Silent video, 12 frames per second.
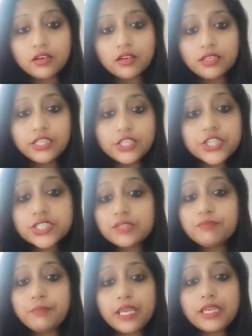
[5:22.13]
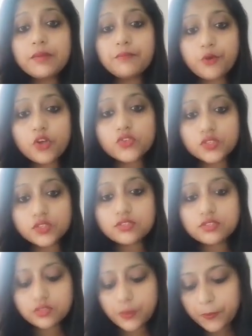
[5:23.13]
decision making
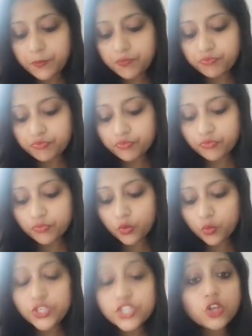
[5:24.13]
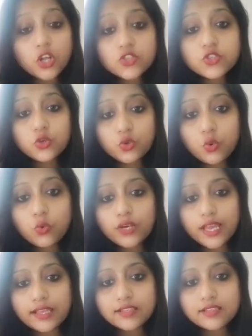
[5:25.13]
process, which is also known as